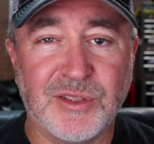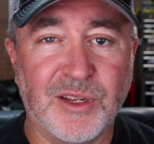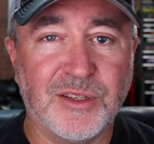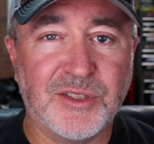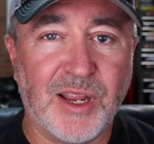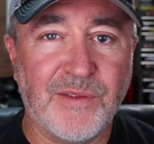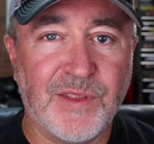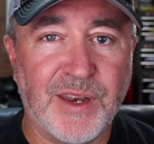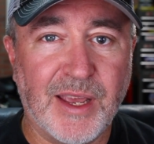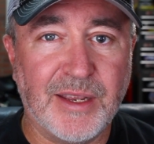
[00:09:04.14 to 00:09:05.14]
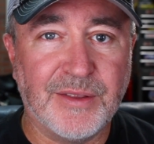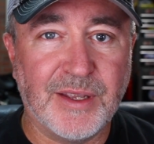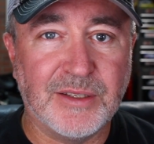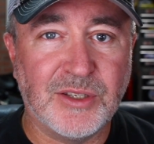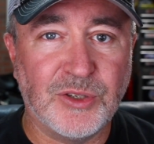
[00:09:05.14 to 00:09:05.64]
is going to save the day in
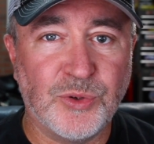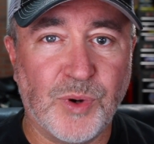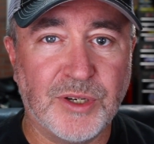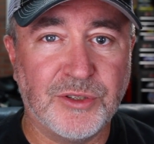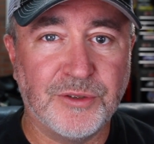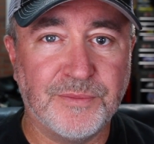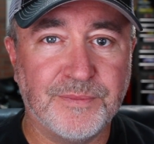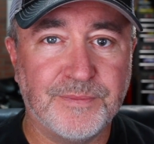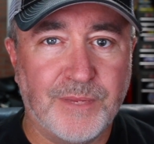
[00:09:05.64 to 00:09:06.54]
that situation.